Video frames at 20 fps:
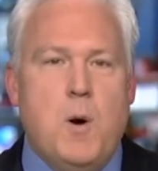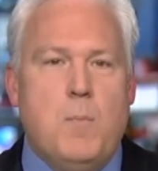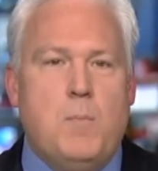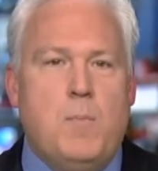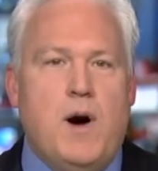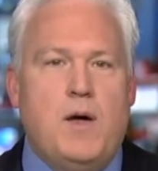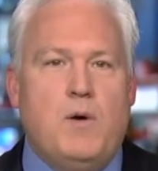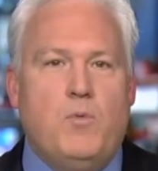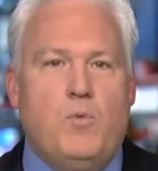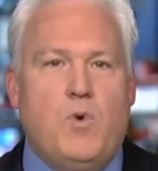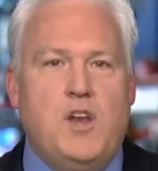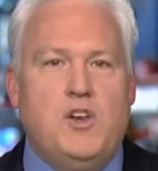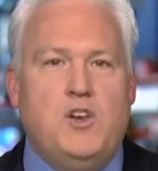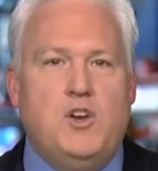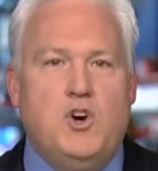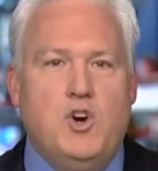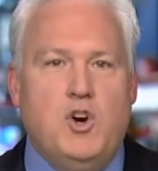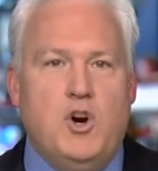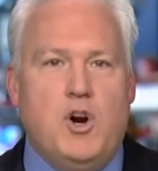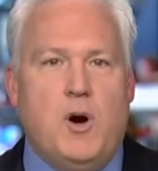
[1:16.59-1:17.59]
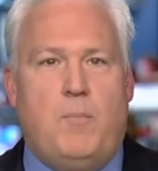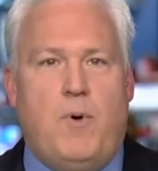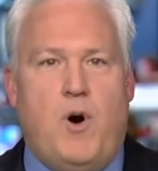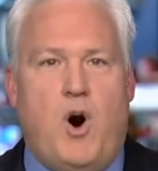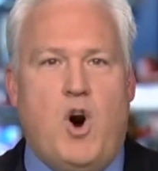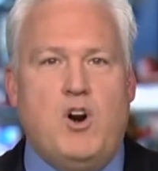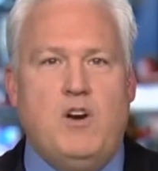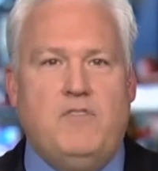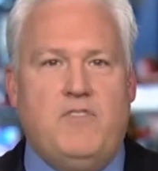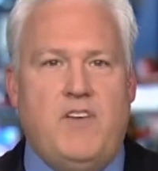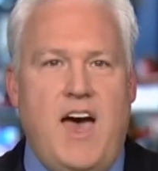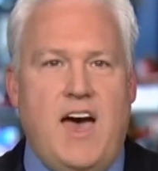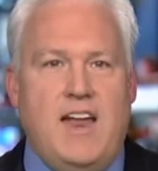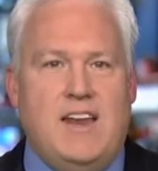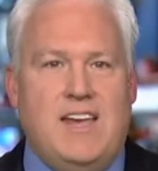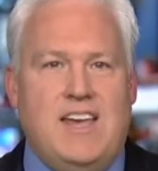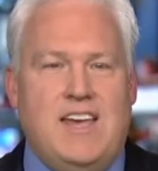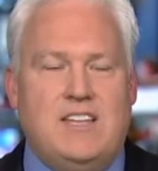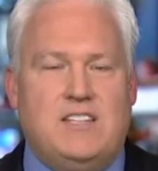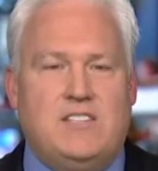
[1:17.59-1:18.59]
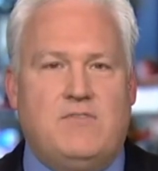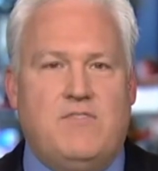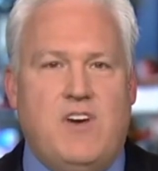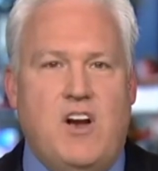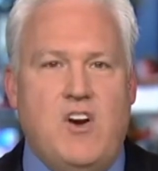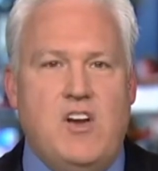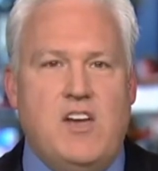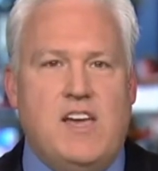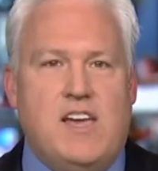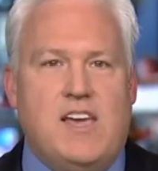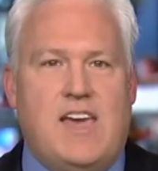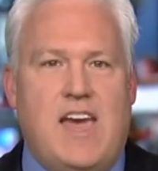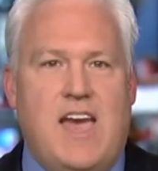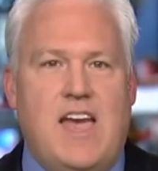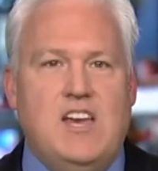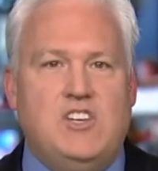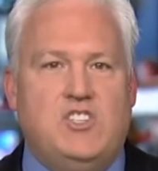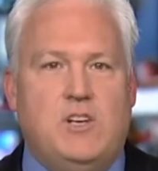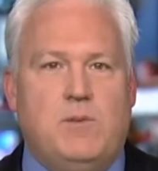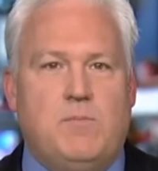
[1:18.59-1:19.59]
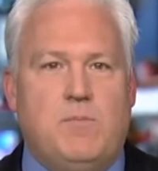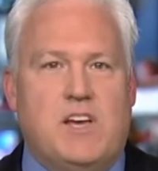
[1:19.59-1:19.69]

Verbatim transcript: But when you're a part of that, it's very engaging